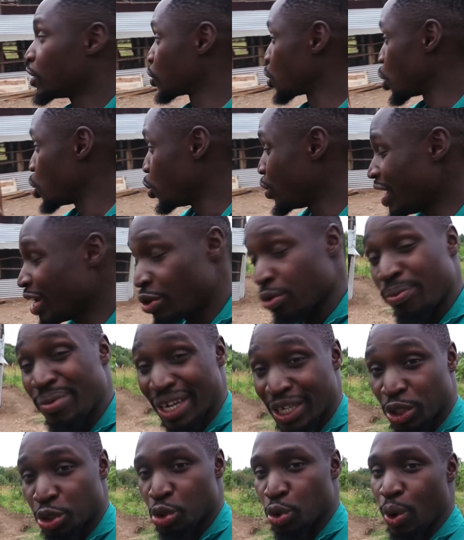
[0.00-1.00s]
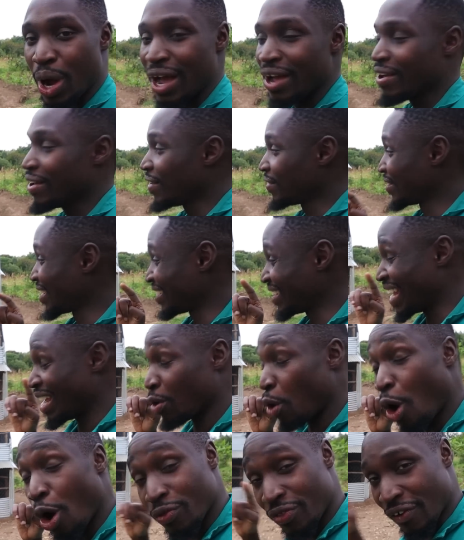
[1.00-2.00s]
So you need to make sure that the,
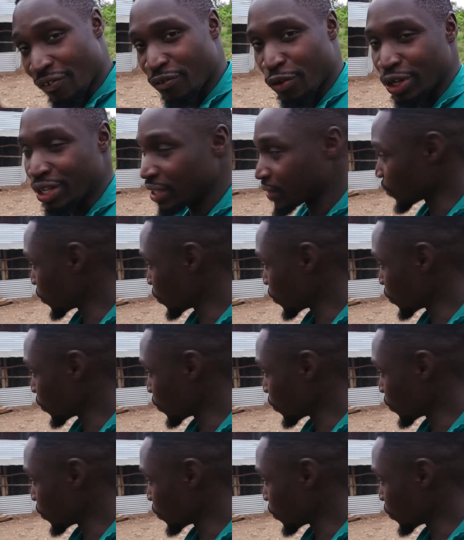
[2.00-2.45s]
all the food